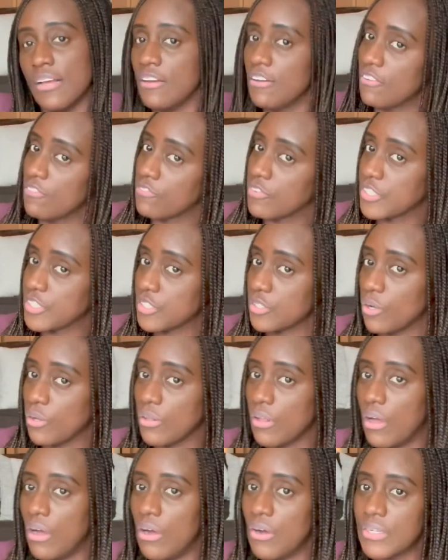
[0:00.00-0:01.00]
for so
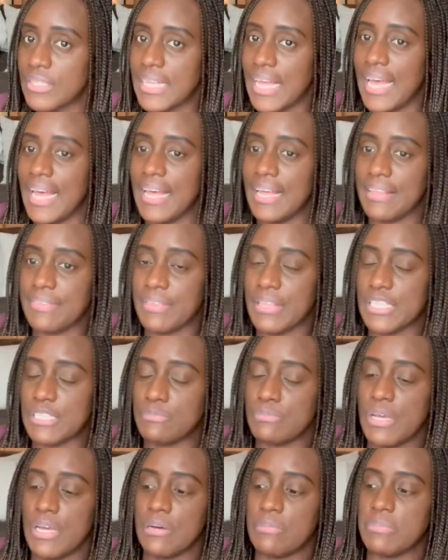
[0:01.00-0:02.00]
long that the
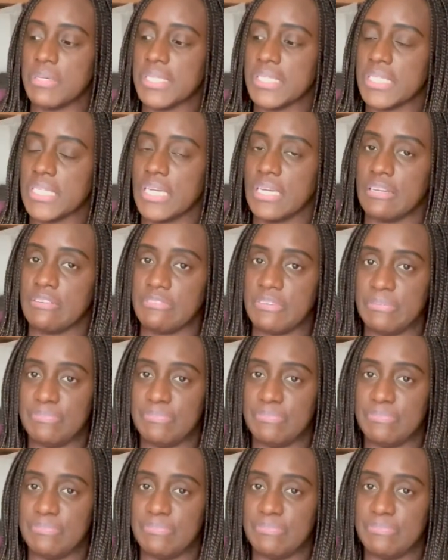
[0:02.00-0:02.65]
smell must have,